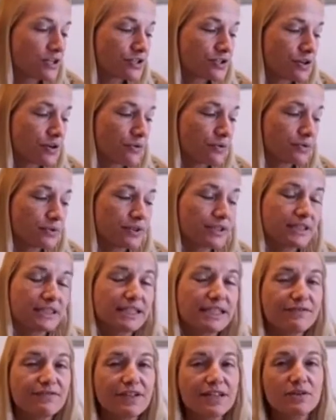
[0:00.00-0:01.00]
So
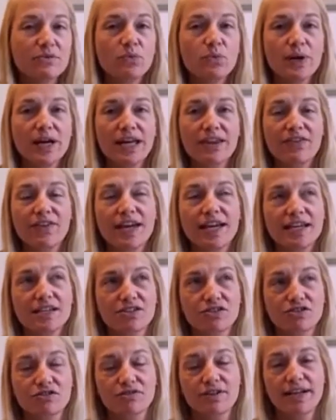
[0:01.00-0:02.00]
living with a
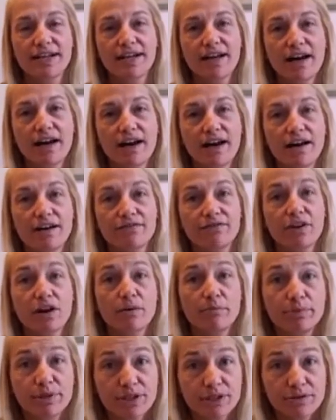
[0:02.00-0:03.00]
history of
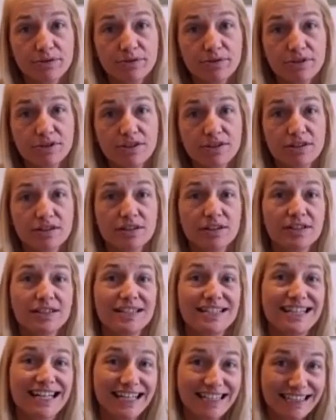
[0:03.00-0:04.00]
abuse,
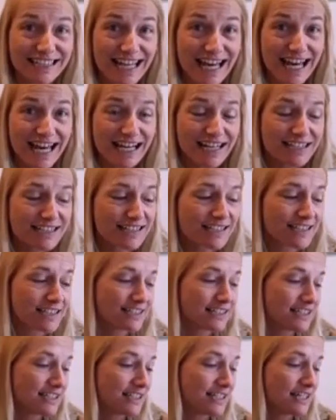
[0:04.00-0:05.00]

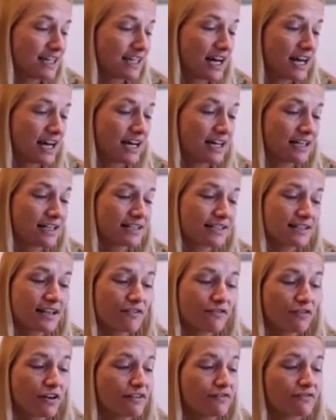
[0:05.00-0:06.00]
neglect, uh,
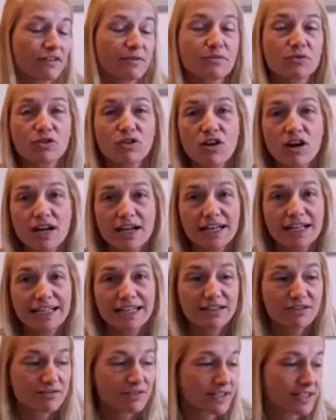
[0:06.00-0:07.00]
suffering from
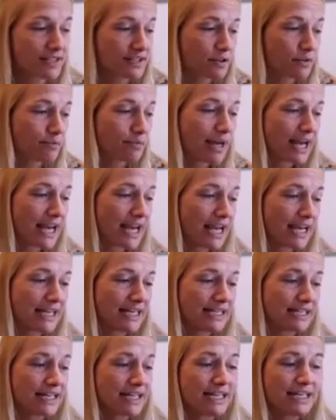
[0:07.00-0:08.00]
chronic illness or
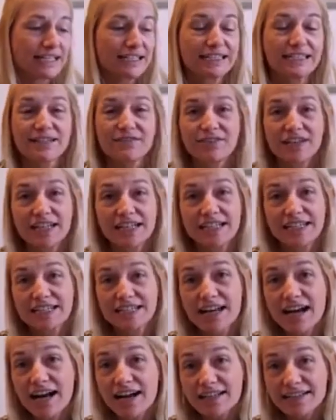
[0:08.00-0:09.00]
pain, living in
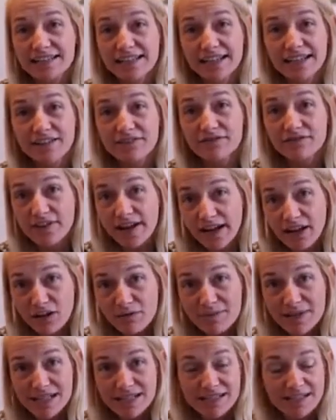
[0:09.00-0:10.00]
a toxic
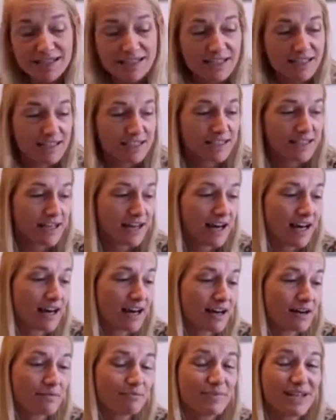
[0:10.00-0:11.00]
environment,
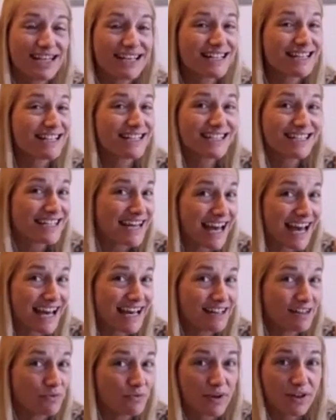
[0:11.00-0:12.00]
uh, being in
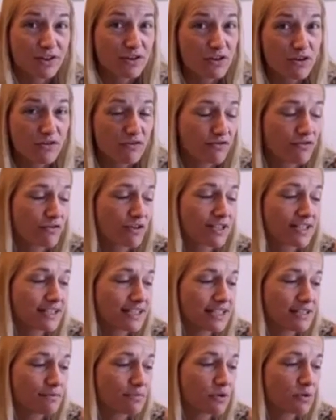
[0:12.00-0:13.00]
debt with no
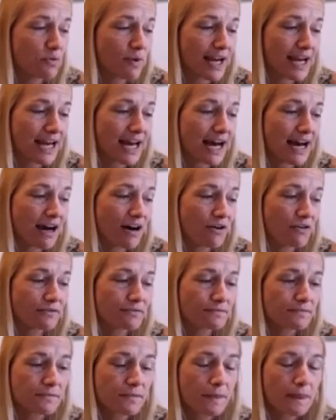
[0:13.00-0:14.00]
foreseeable way
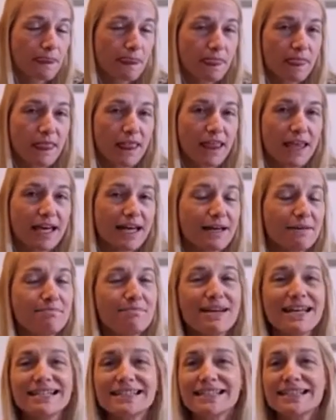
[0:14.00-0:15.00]
out,
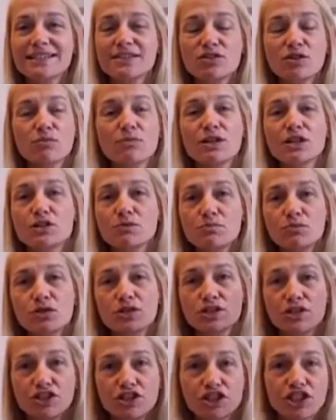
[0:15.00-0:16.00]
it makes it so much more